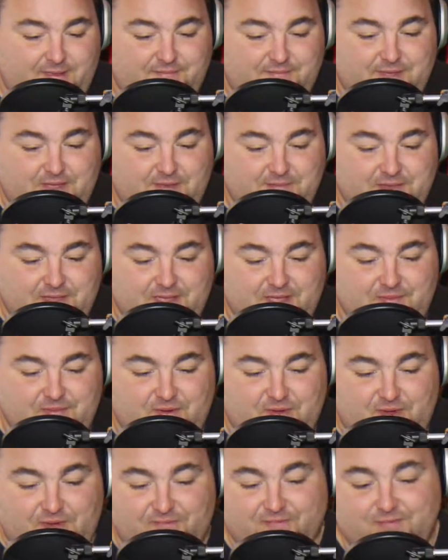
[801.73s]
Maybe
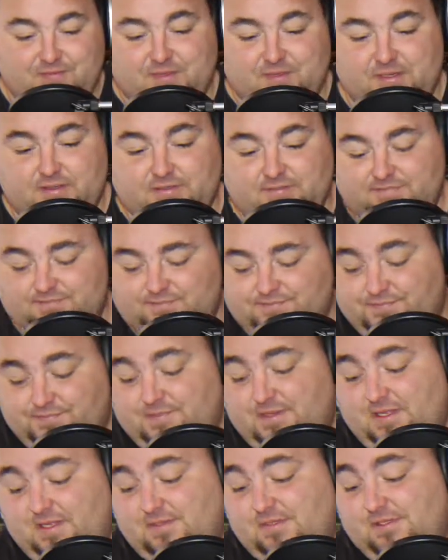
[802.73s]
I'm off, but
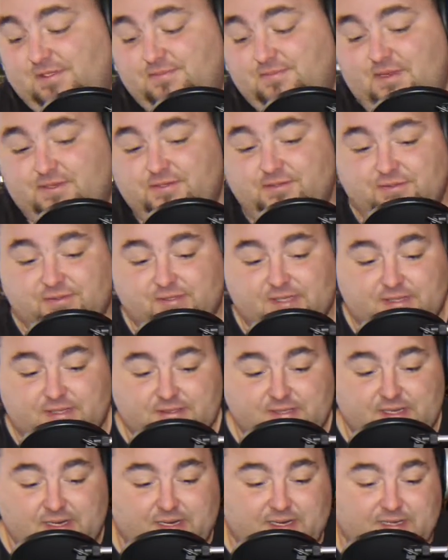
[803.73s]
that's just my 2
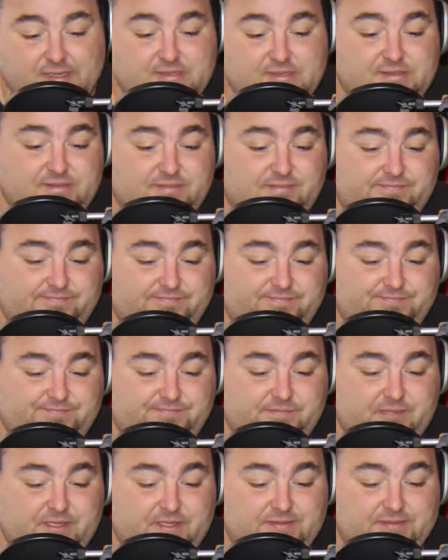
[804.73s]
cents, I guess.
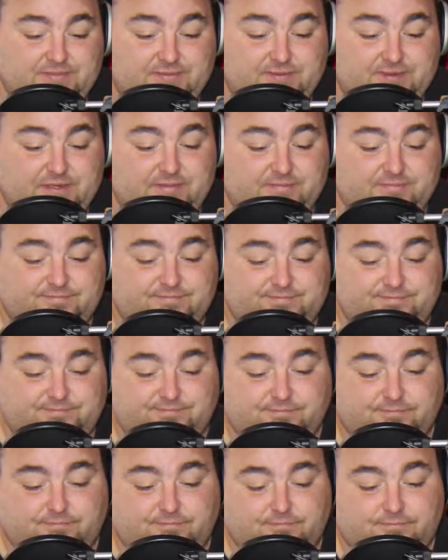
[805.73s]
It's free.
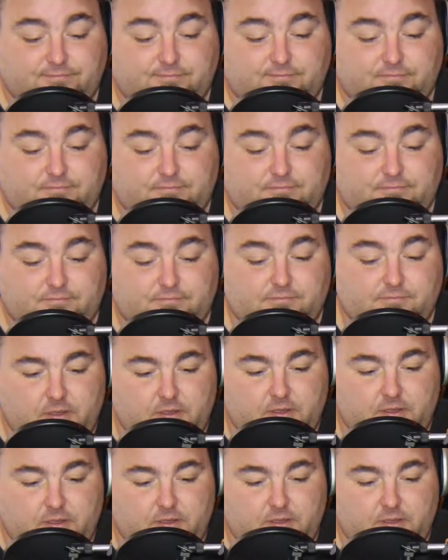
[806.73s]

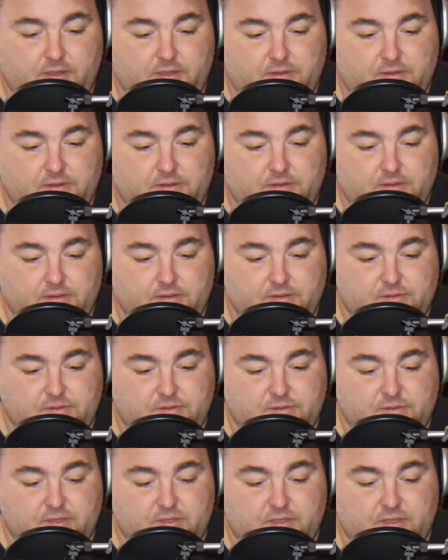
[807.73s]
There it is. This
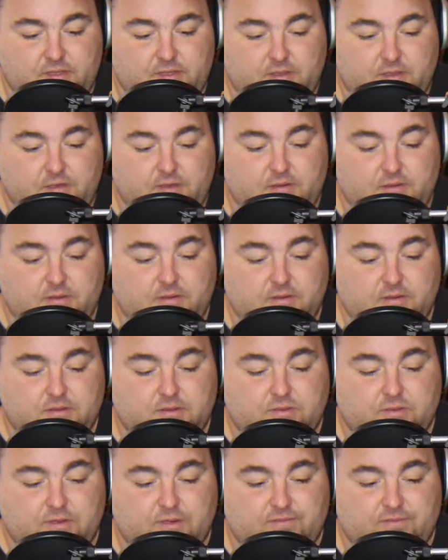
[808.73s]
was a
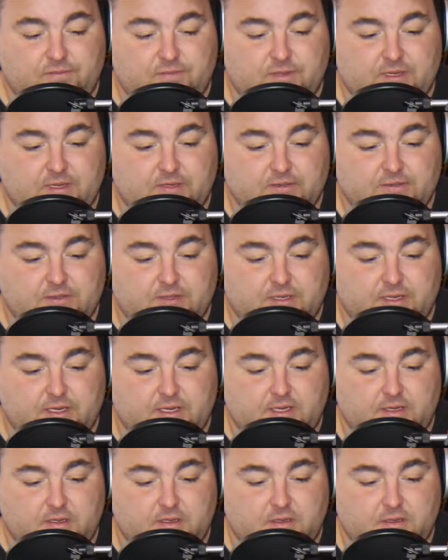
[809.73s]
tweet from
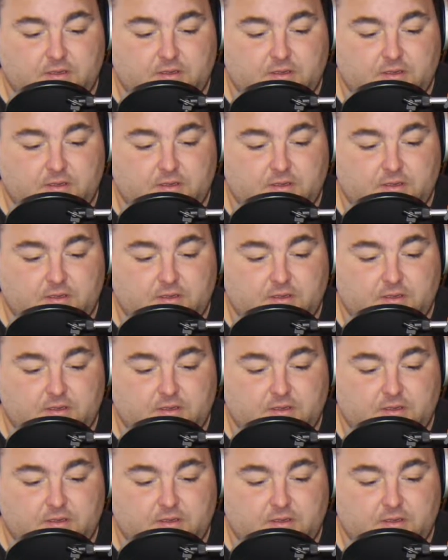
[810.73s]
yesterday.